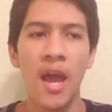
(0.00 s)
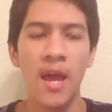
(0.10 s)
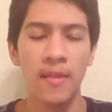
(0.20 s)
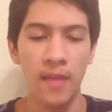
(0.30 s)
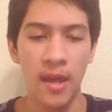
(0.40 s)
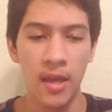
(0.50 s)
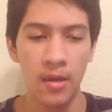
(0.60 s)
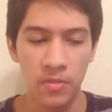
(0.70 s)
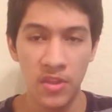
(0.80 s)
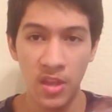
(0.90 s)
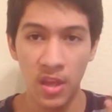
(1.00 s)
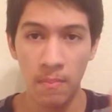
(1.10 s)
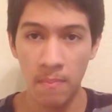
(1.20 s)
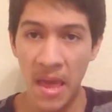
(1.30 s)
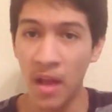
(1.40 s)
and then the
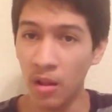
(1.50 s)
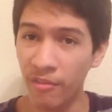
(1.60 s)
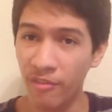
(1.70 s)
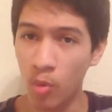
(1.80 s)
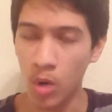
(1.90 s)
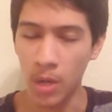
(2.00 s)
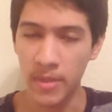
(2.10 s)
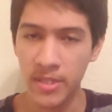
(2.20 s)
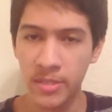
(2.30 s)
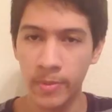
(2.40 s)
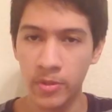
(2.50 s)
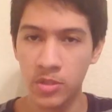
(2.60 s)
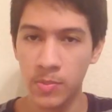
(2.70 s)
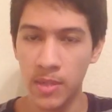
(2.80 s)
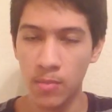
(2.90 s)
male form is supposed
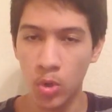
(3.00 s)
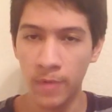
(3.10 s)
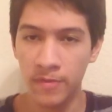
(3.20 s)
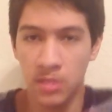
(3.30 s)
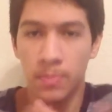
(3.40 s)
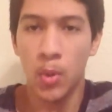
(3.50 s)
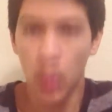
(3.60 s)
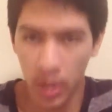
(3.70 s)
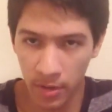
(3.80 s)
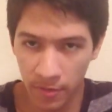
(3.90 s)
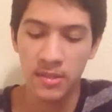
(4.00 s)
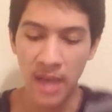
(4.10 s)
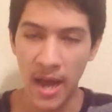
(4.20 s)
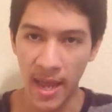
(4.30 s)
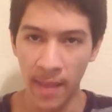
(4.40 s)
to be more of a supportive
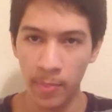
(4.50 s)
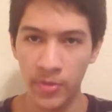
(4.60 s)
type,